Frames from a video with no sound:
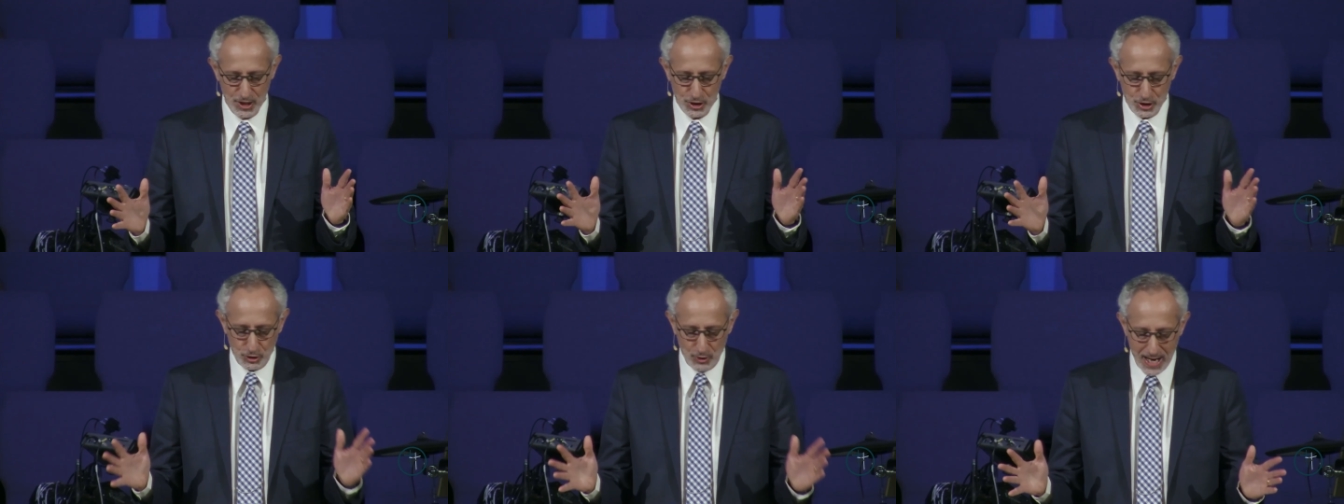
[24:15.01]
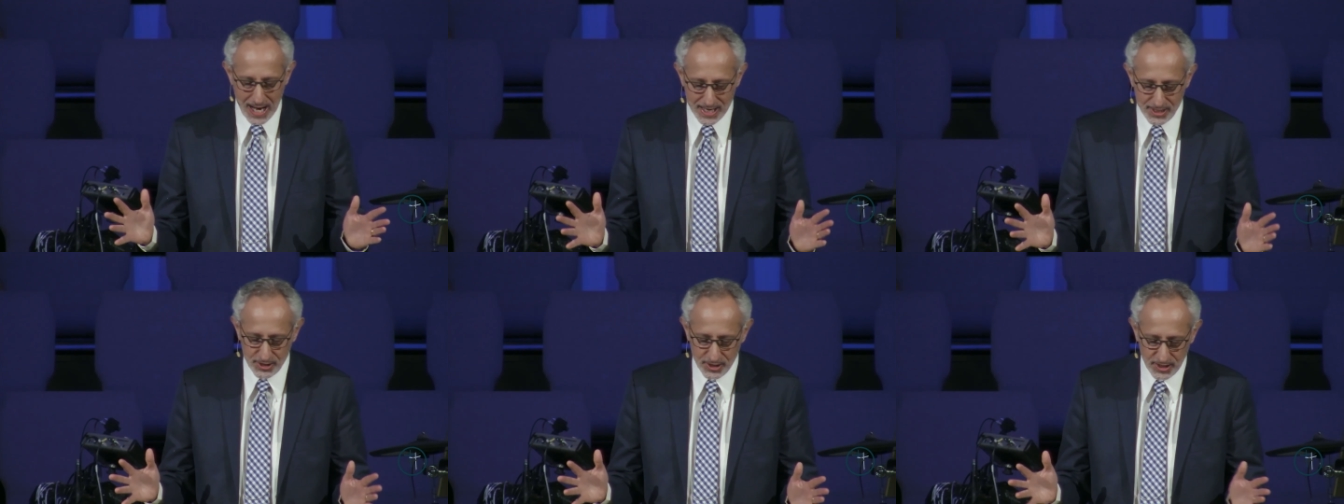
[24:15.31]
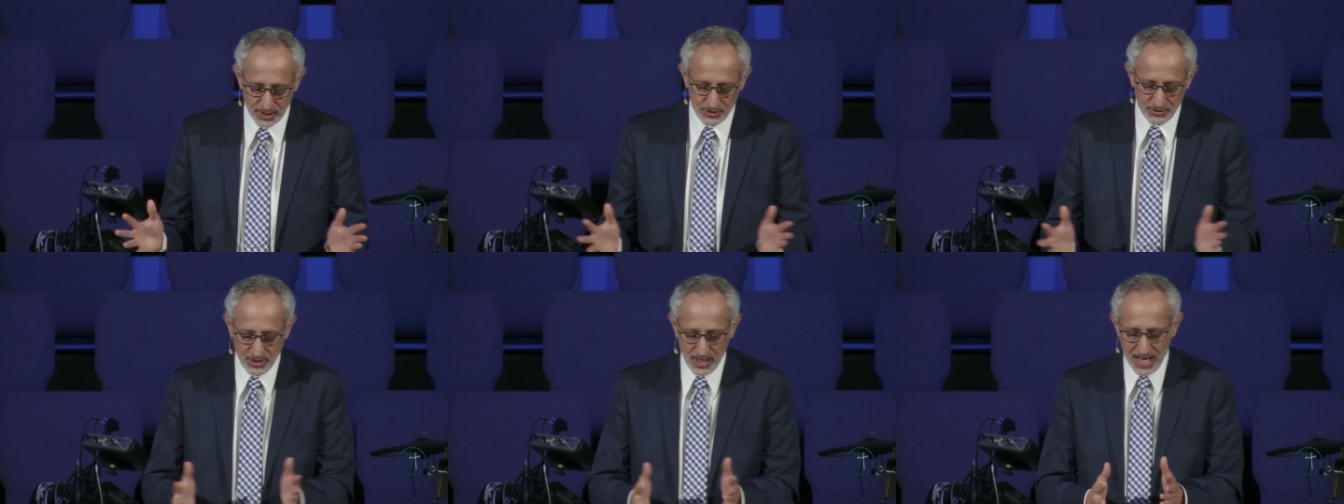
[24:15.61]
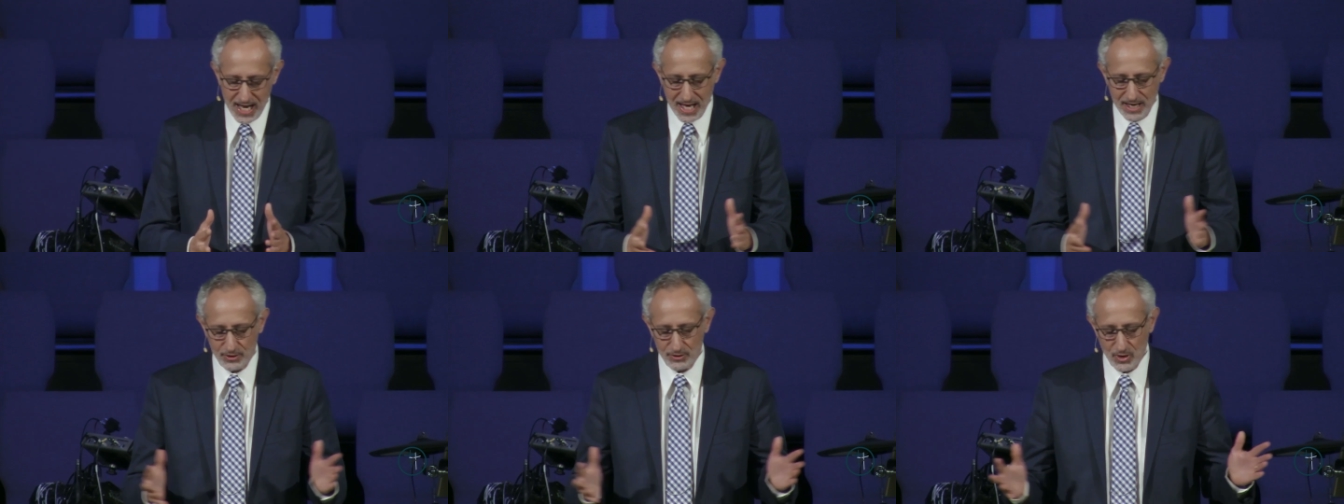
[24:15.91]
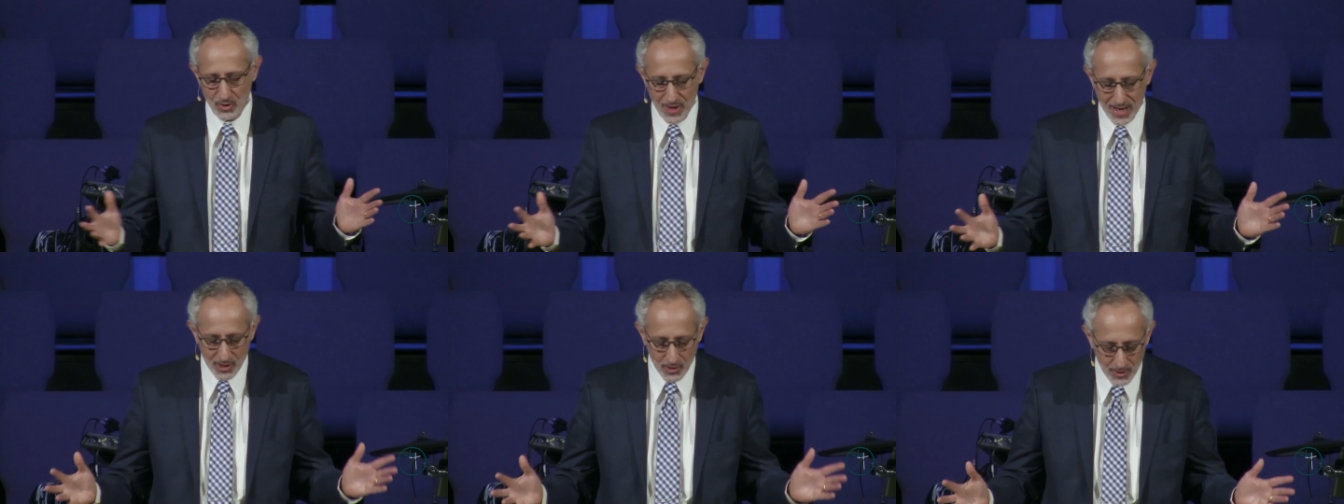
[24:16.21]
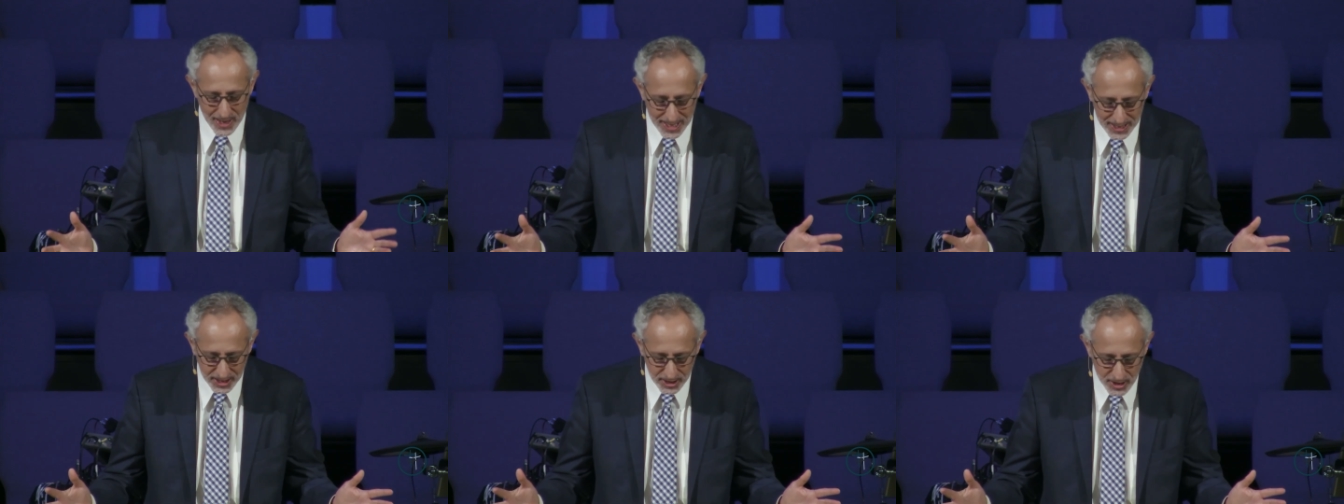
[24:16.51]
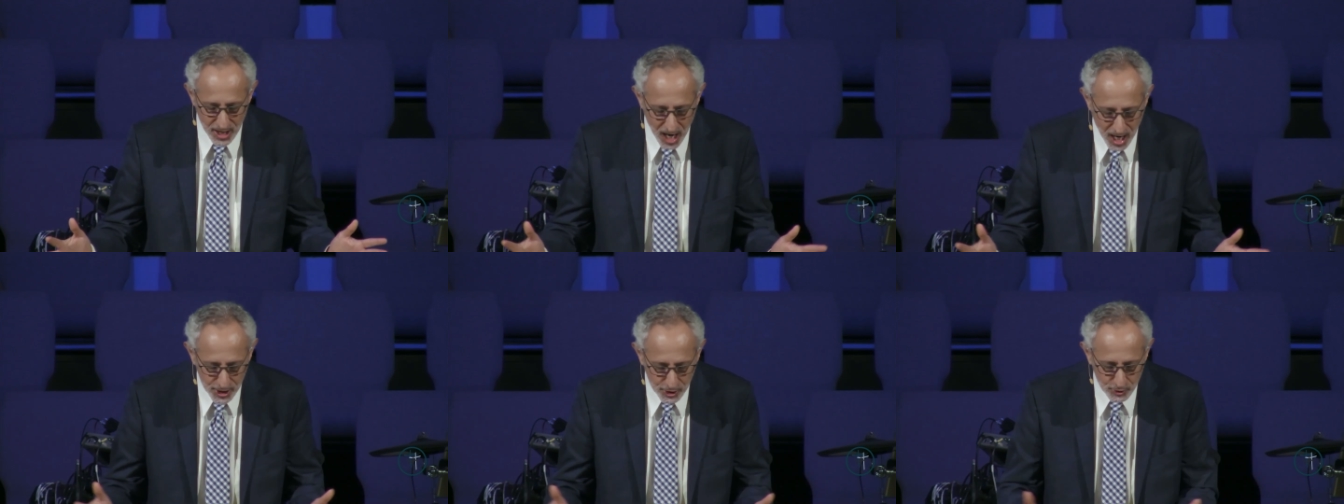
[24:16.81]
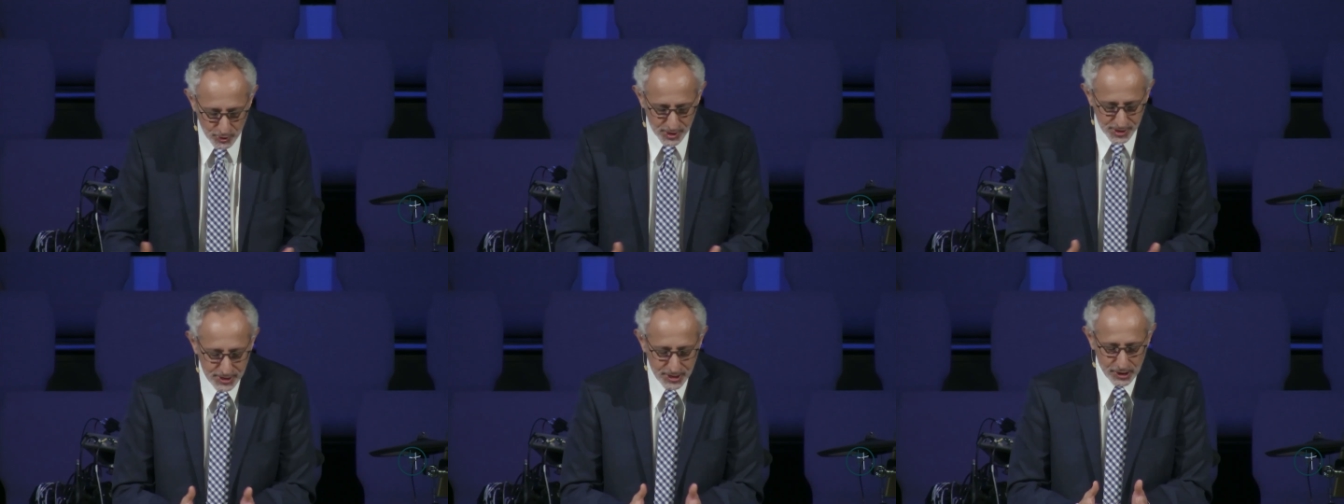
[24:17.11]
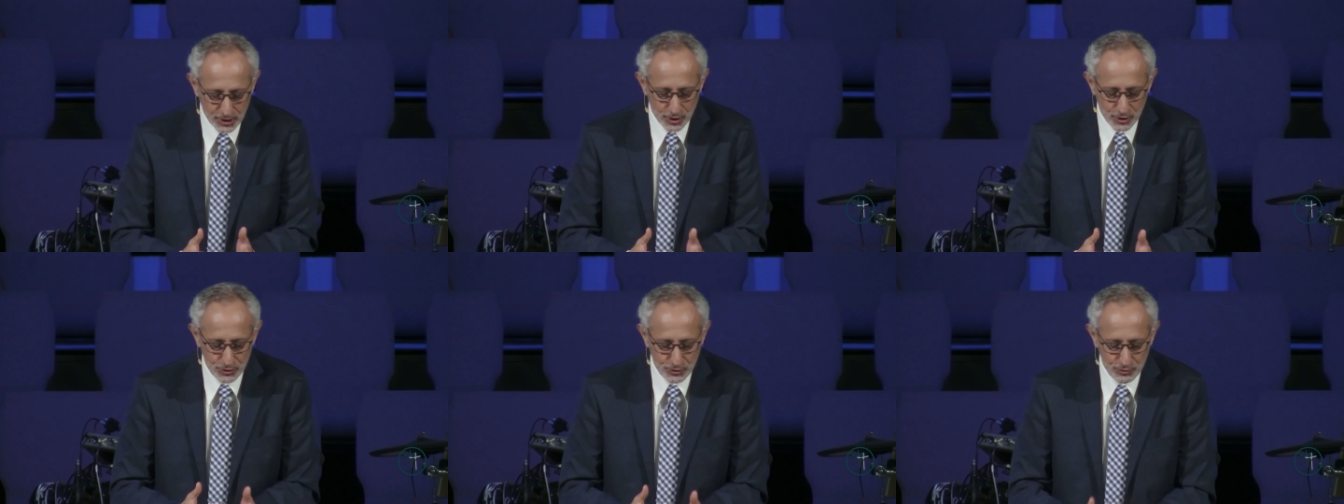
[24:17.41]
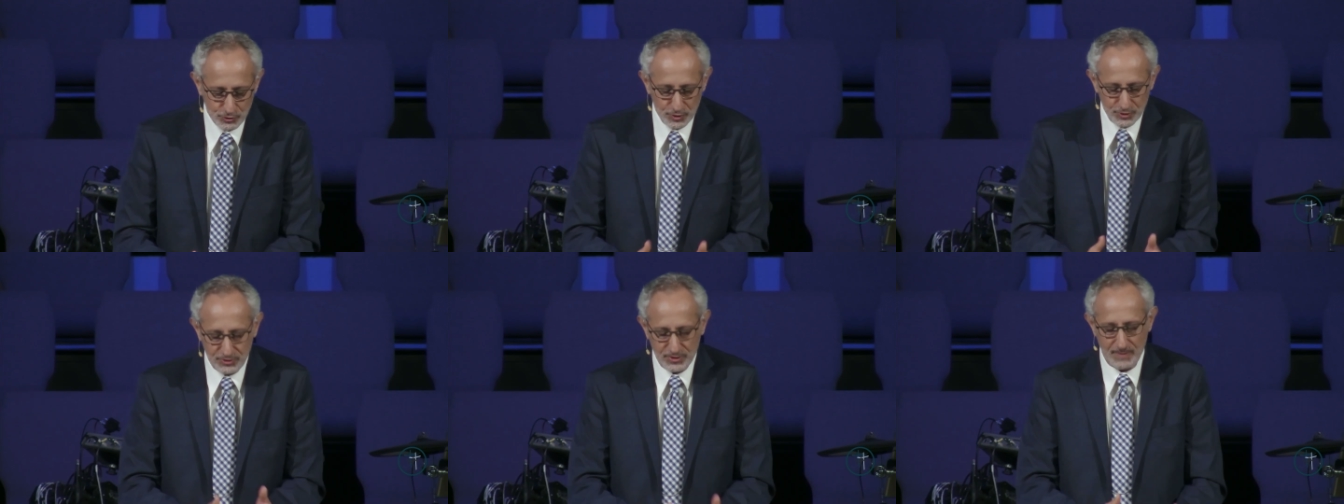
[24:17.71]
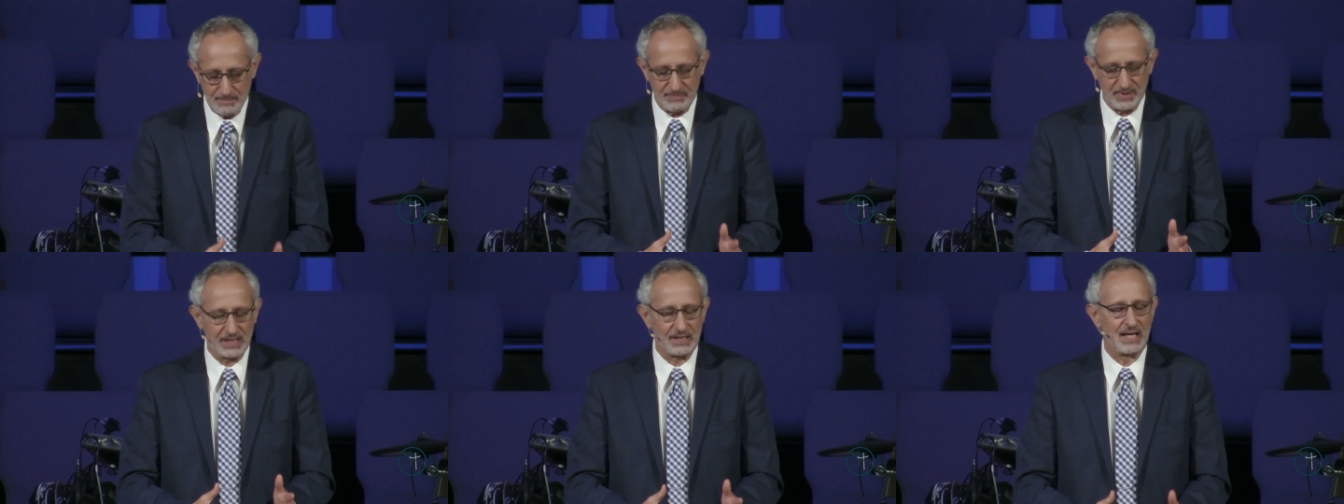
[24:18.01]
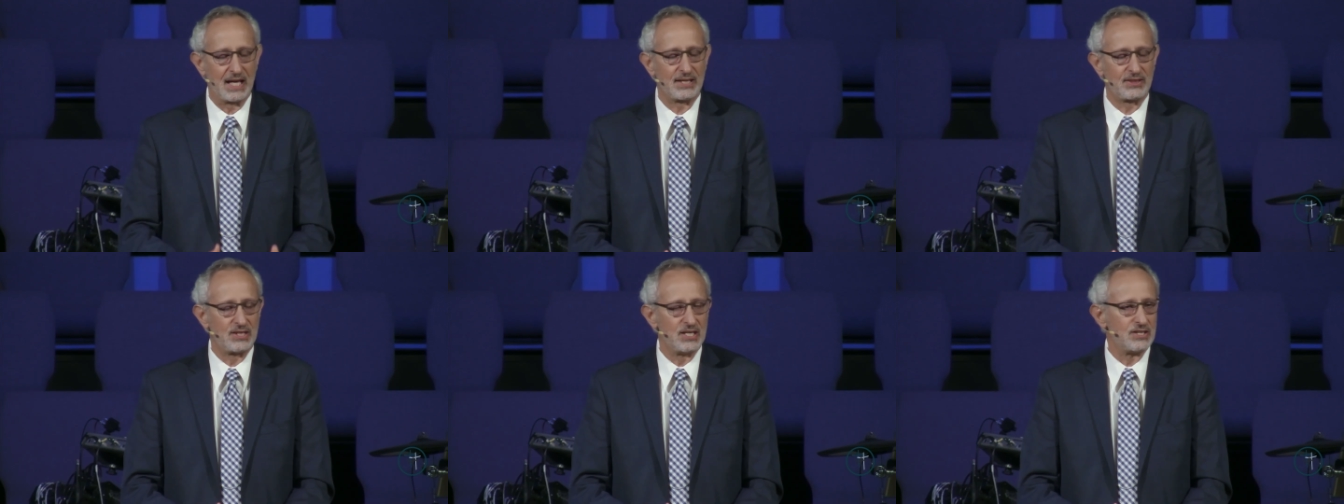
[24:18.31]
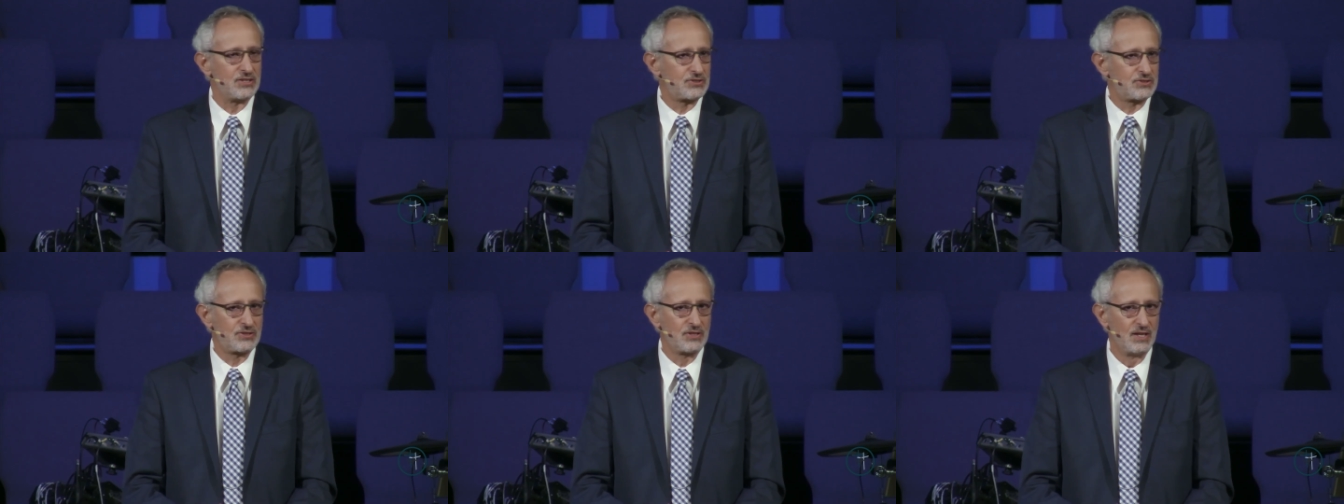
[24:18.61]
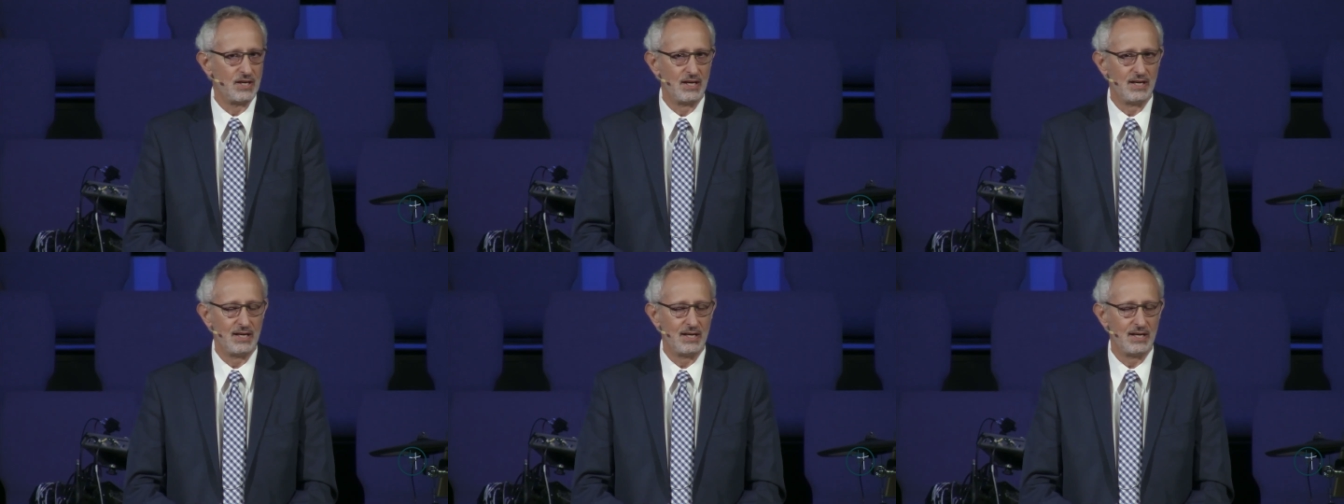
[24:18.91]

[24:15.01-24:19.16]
tragedy say, I don't know how any non Christian goes through something like this.